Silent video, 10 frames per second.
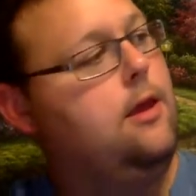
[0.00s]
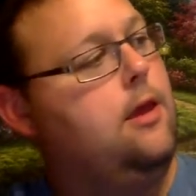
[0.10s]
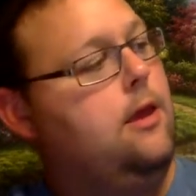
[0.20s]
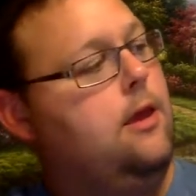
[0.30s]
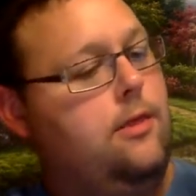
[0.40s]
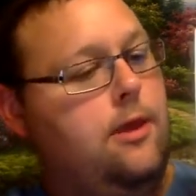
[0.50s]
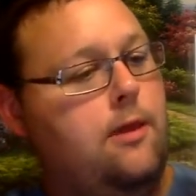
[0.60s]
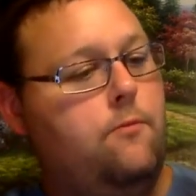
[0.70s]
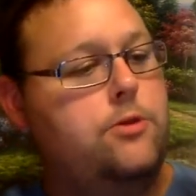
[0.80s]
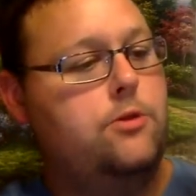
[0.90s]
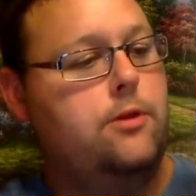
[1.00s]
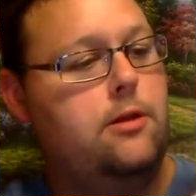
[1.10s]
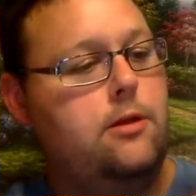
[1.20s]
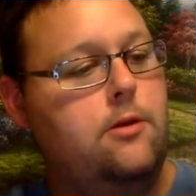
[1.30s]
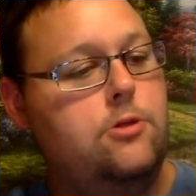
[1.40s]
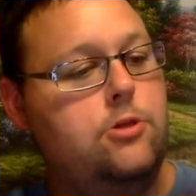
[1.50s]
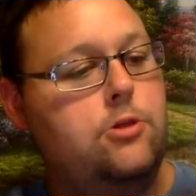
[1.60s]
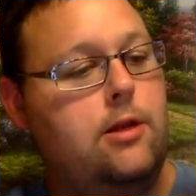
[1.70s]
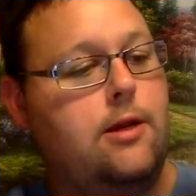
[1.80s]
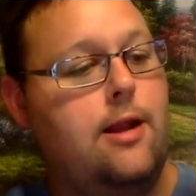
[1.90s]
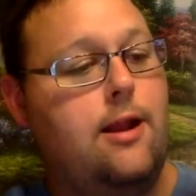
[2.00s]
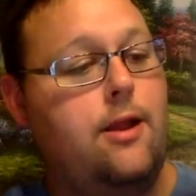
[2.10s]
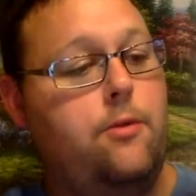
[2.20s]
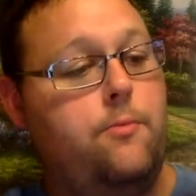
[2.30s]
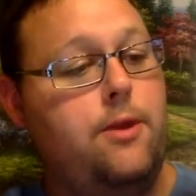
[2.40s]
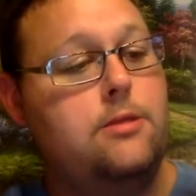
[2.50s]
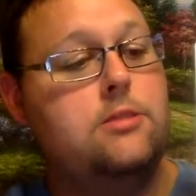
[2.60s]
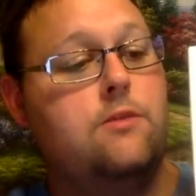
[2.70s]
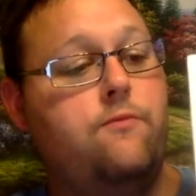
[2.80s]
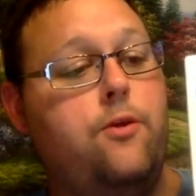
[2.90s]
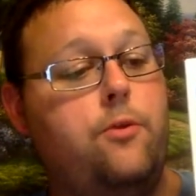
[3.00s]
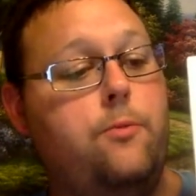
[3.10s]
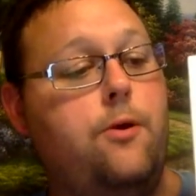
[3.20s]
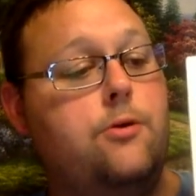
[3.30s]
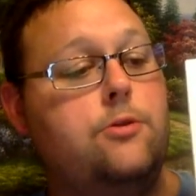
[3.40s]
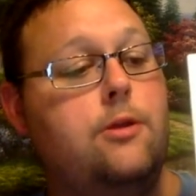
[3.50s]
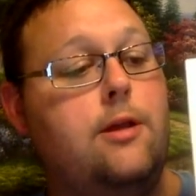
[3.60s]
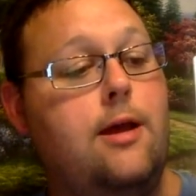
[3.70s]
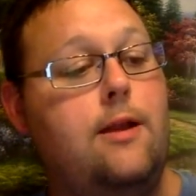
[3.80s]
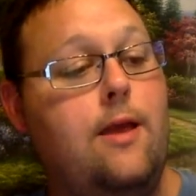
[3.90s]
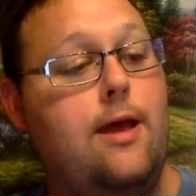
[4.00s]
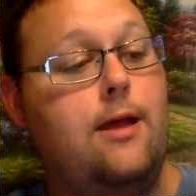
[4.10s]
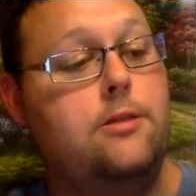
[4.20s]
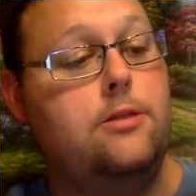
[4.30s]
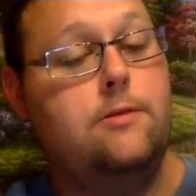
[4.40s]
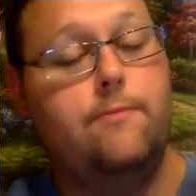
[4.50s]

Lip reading: And then what you'll need to do is you need to cut out all the pieces and fold the parts on the dotted lines.